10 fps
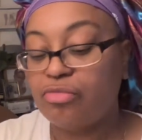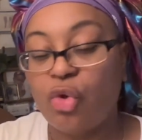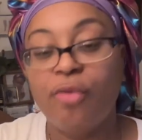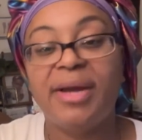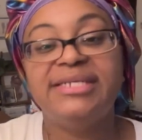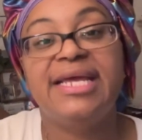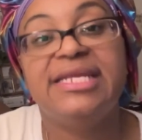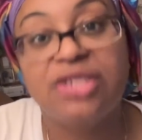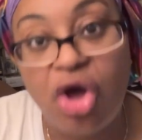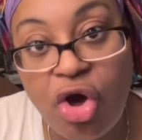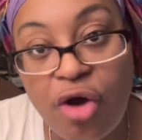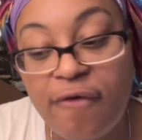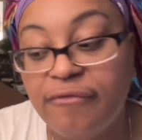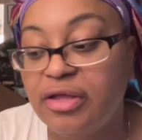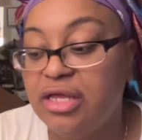on my days
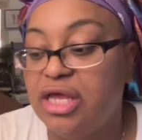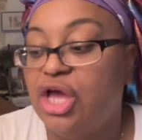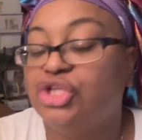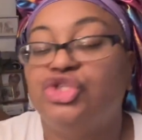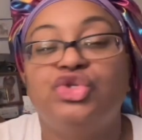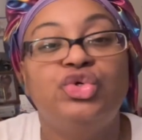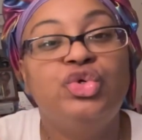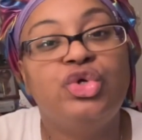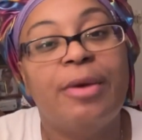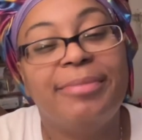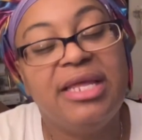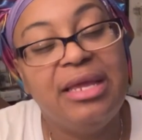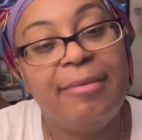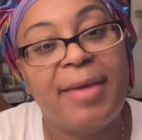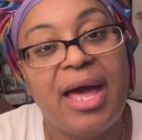off to
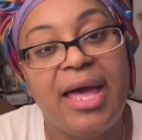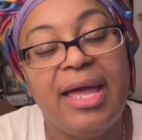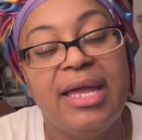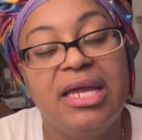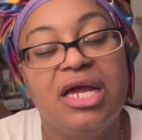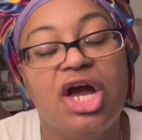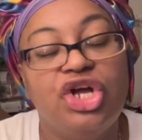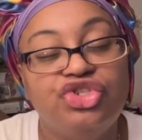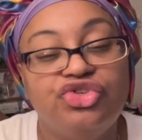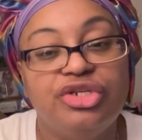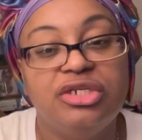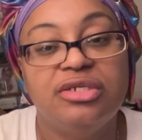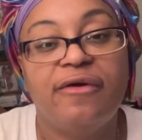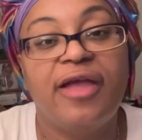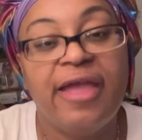complete my 100
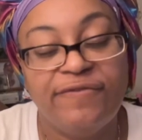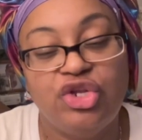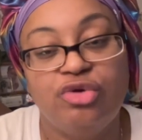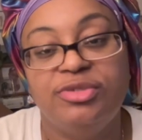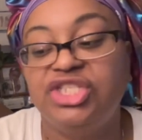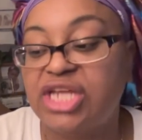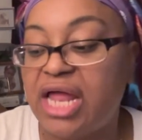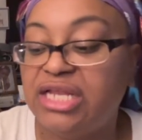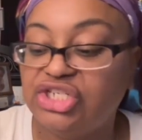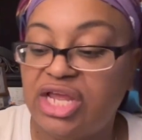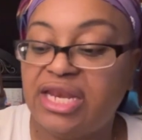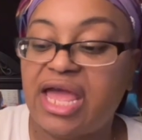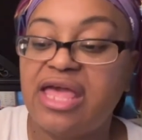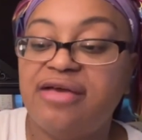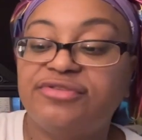envelope challenge. And
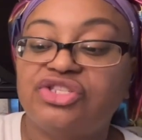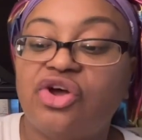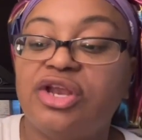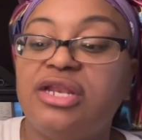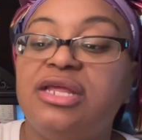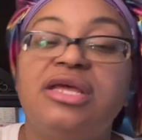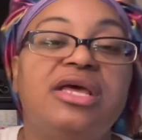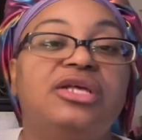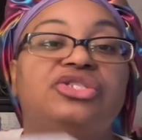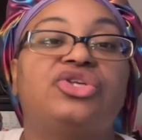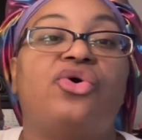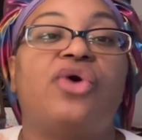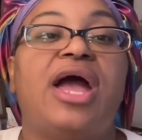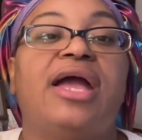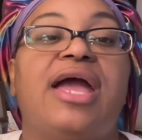I have started it.
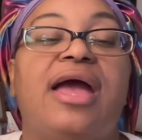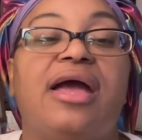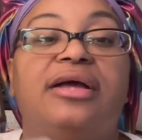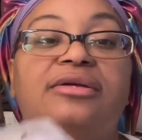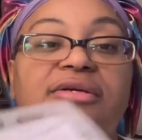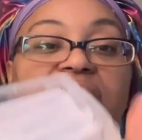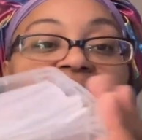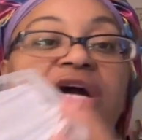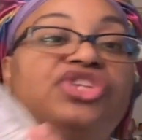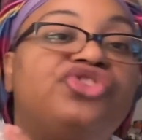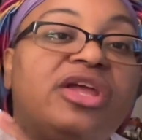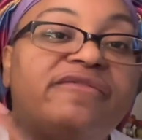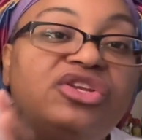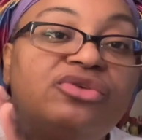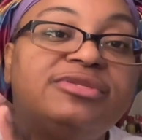So I got 100
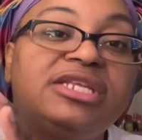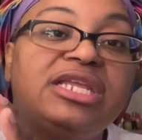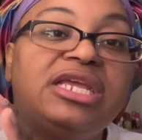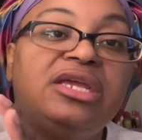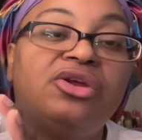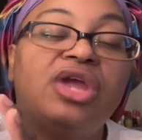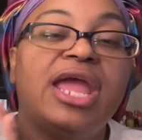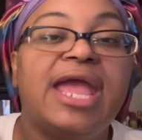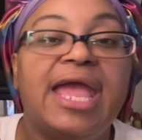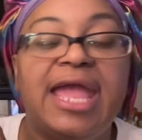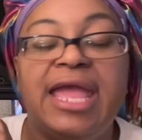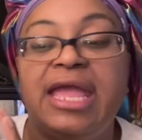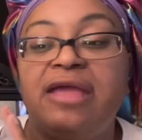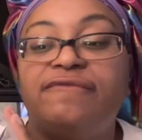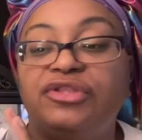envelopes in here.
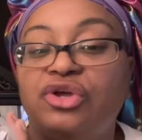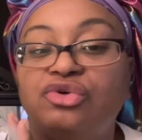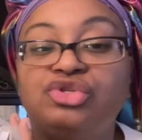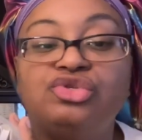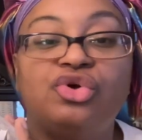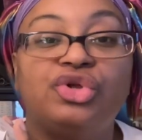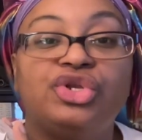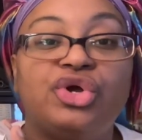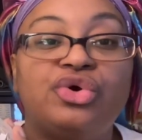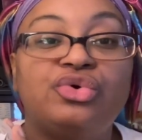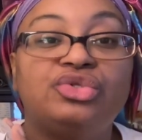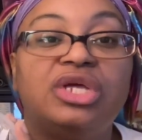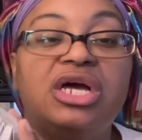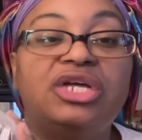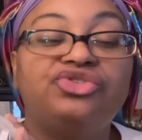And for those who don't know,
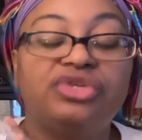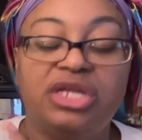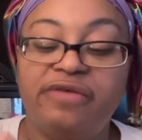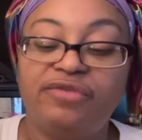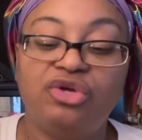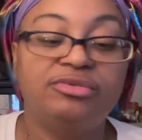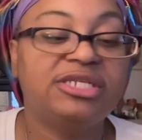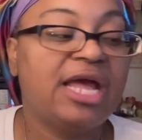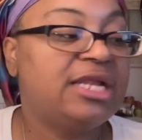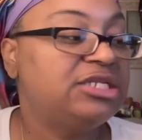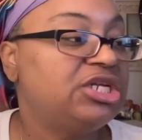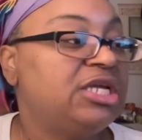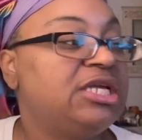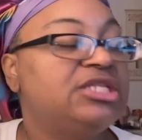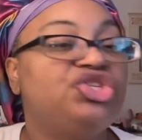the 100 envelope challenge
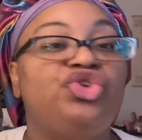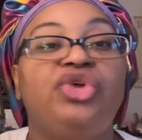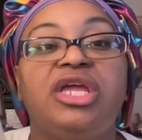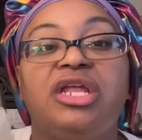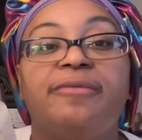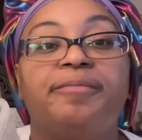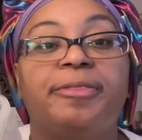is you get